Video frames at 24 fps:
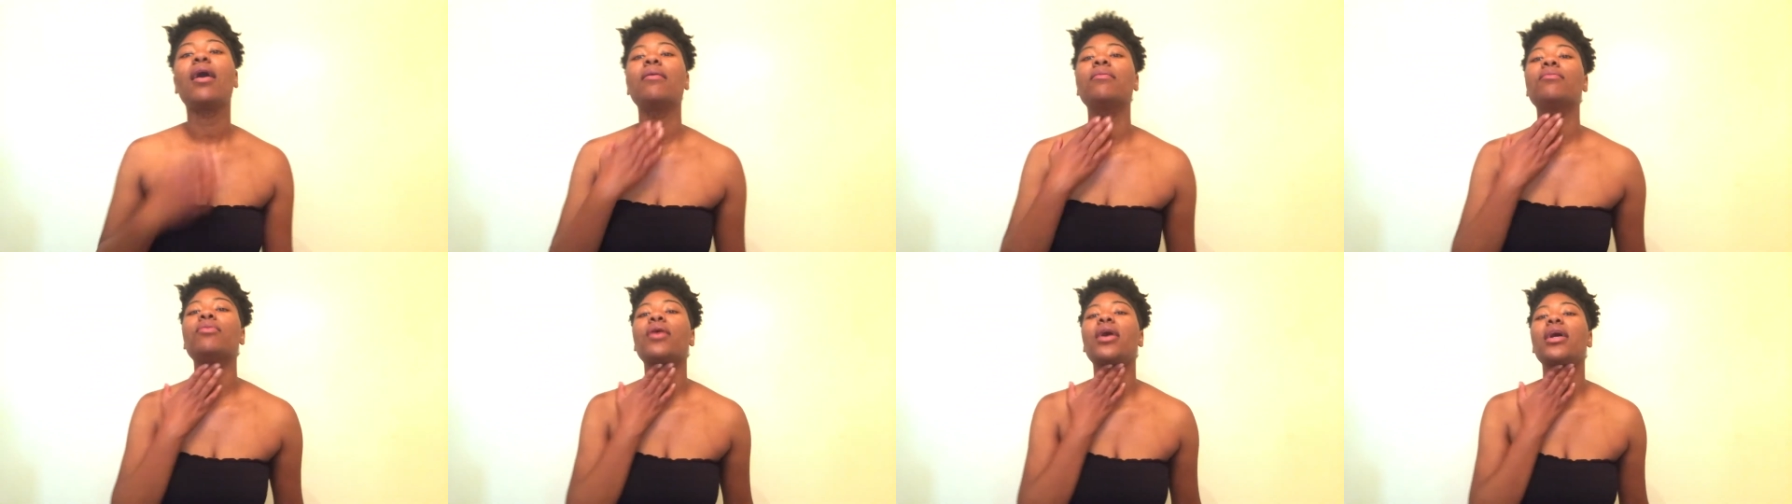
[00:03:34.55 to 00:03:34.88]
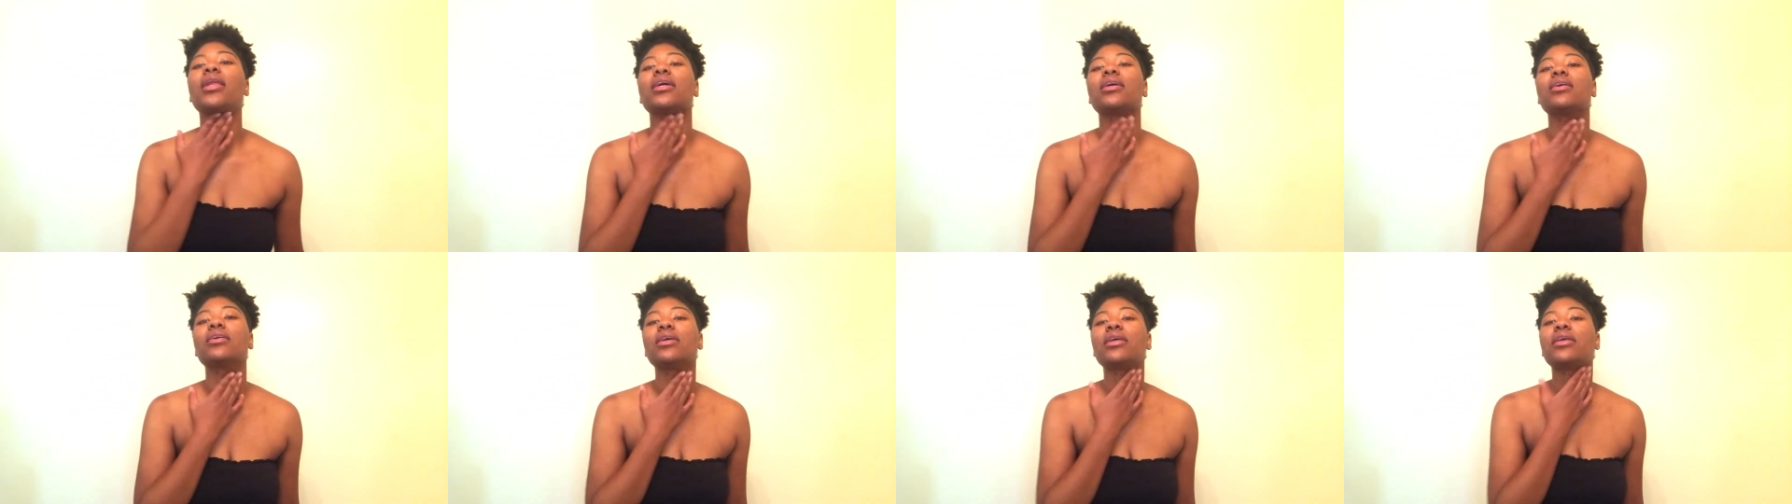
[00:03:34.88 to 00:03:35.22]

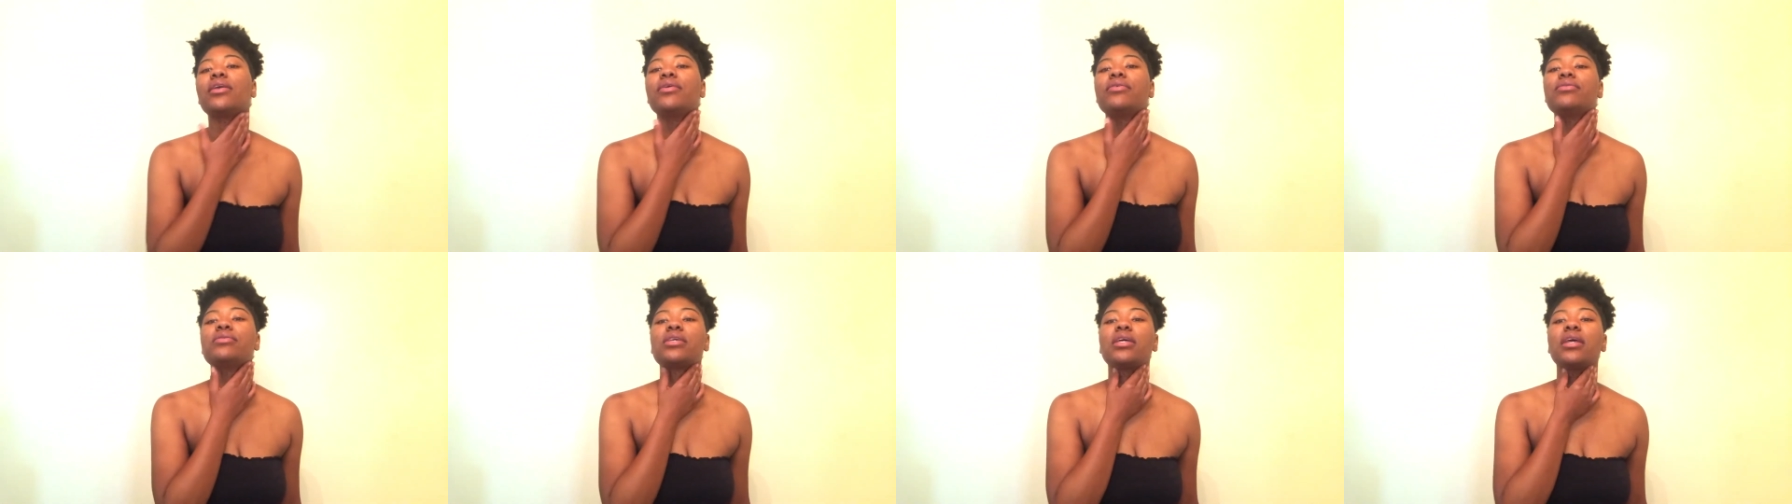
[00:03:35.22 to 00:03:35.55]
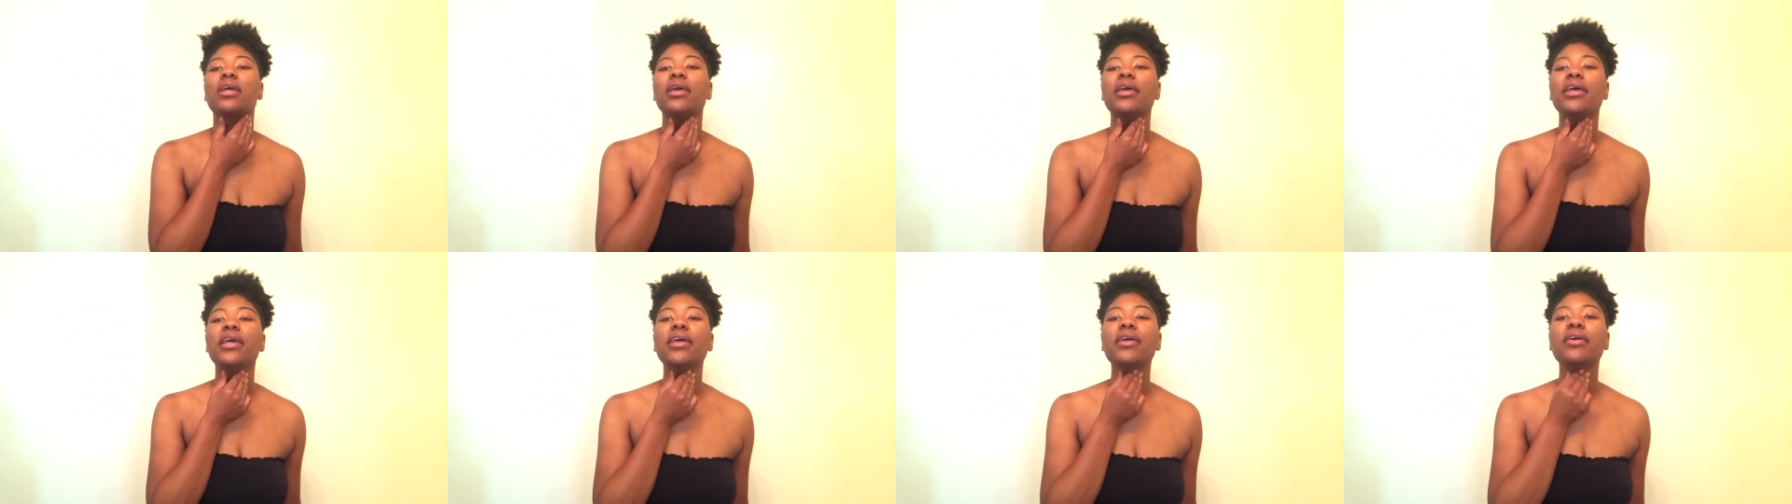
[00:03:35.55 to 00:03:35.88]
probably gonna use it
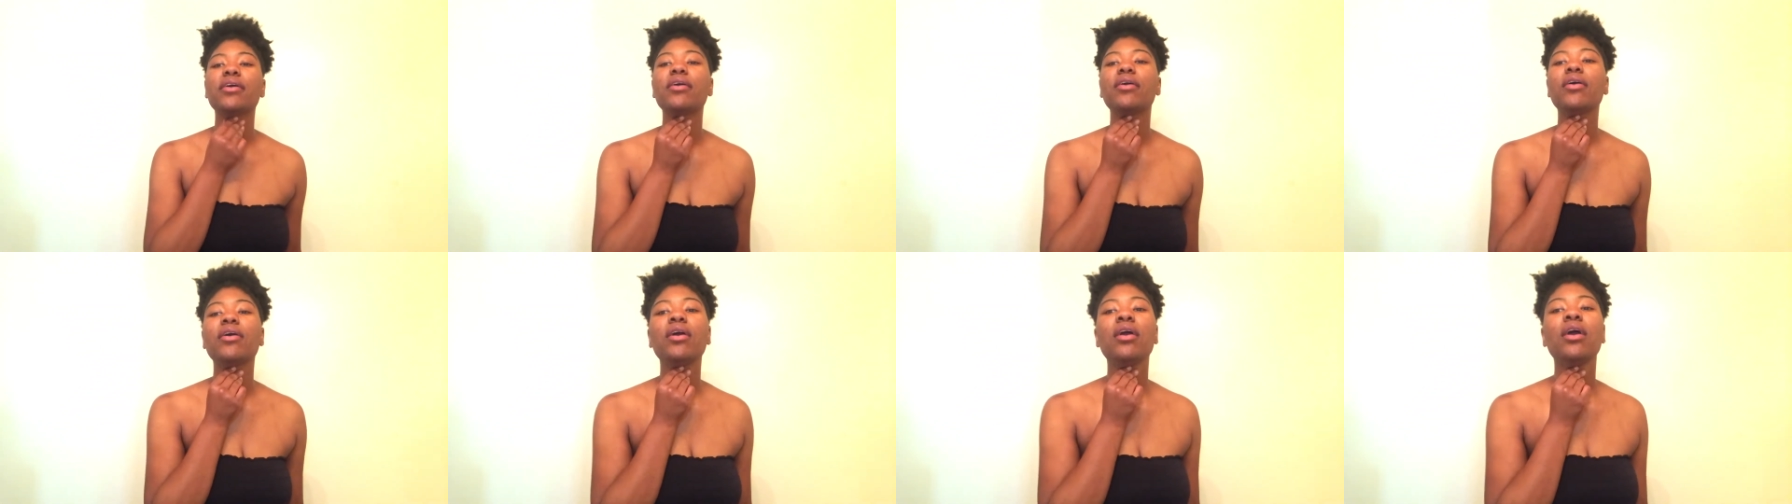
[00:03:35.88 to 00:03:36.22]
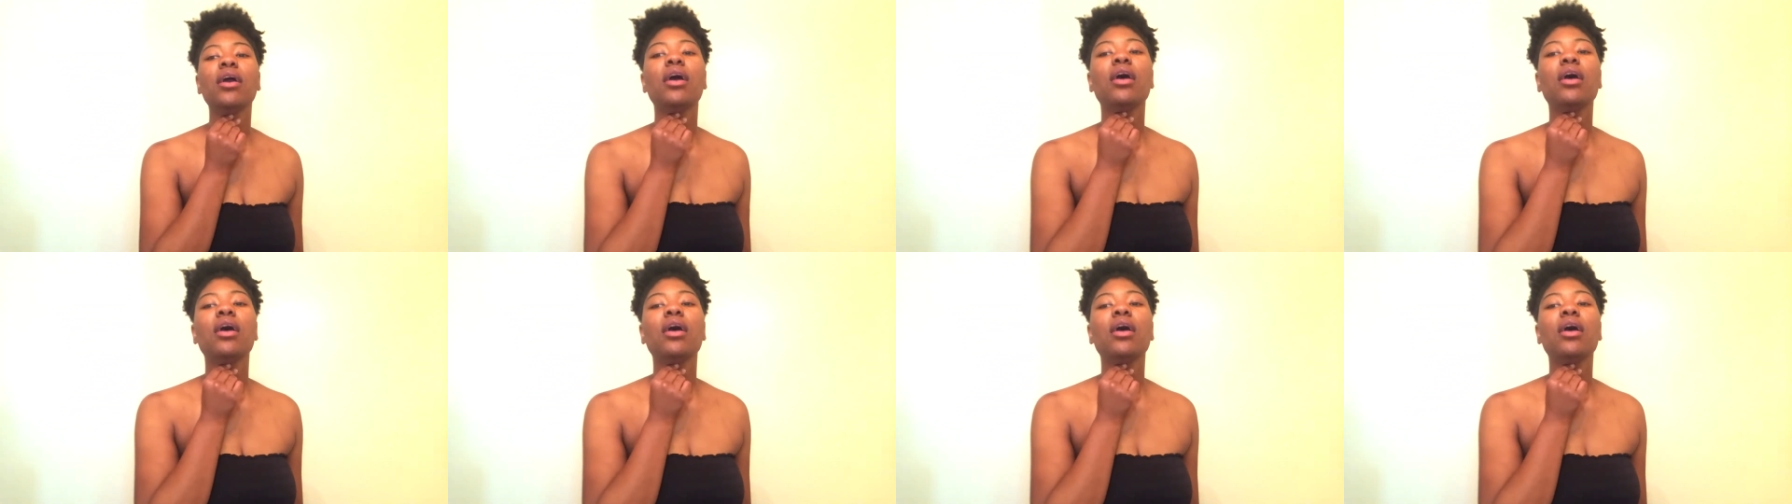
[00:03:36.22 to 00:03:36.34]
here